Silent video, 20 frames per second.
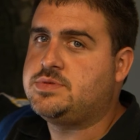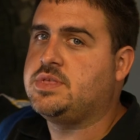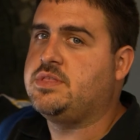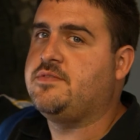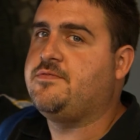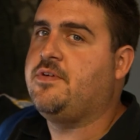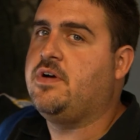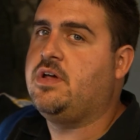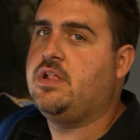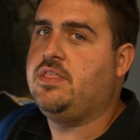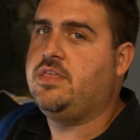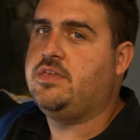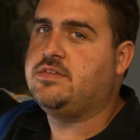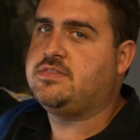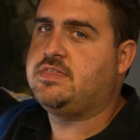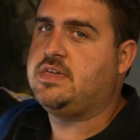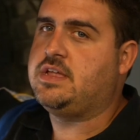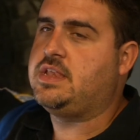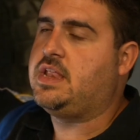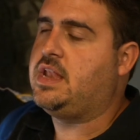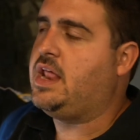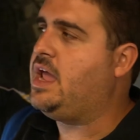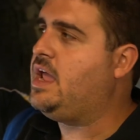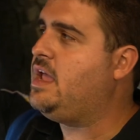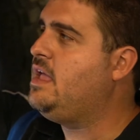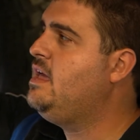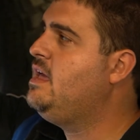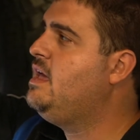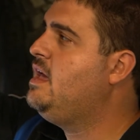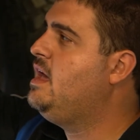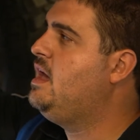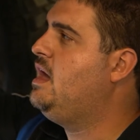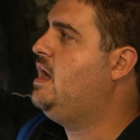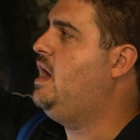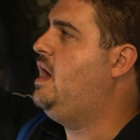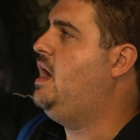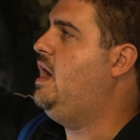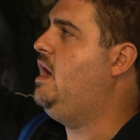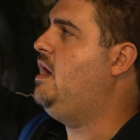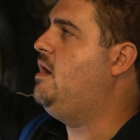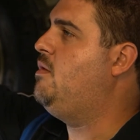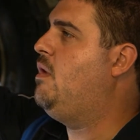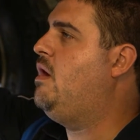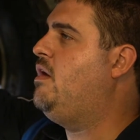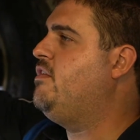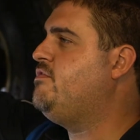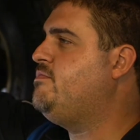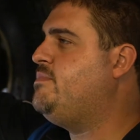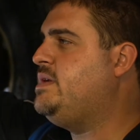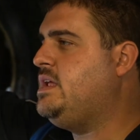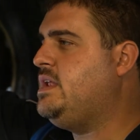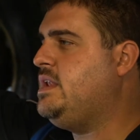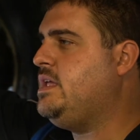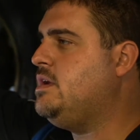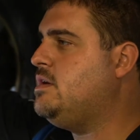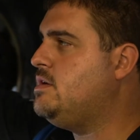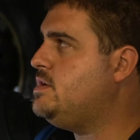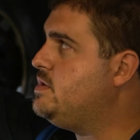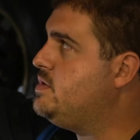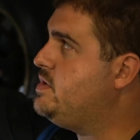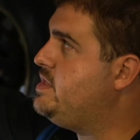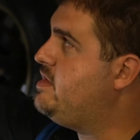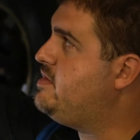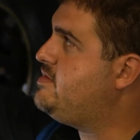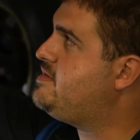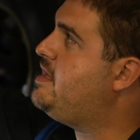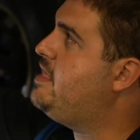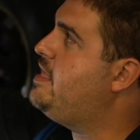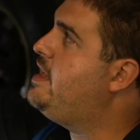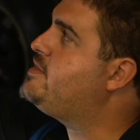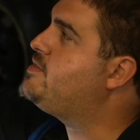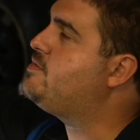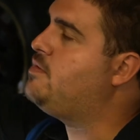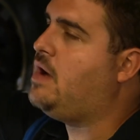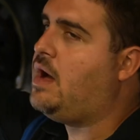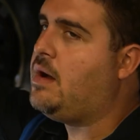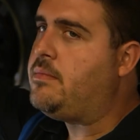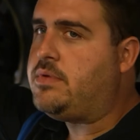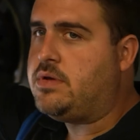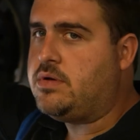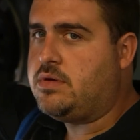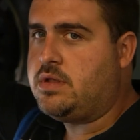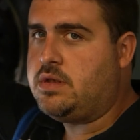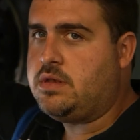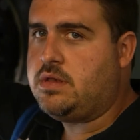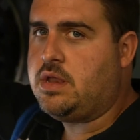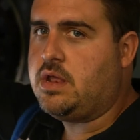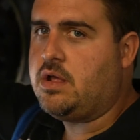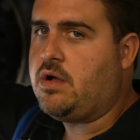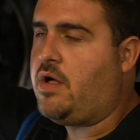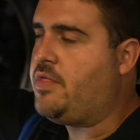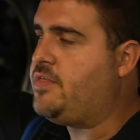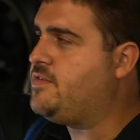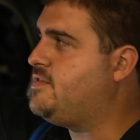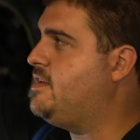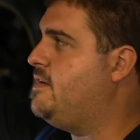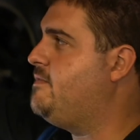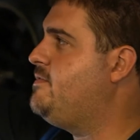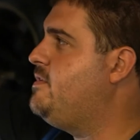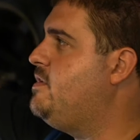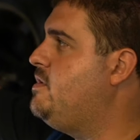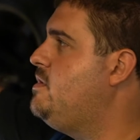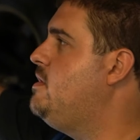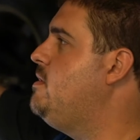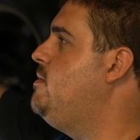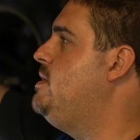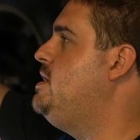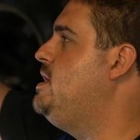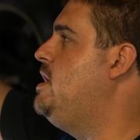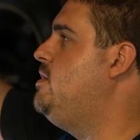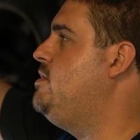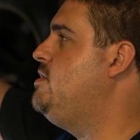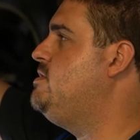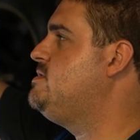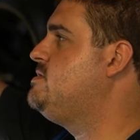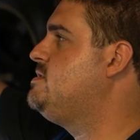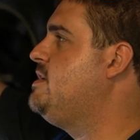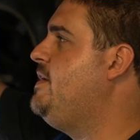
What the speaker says: on the front of this thing today. While we've been in here doing this LS swap, doing all the stuff to it, we noticed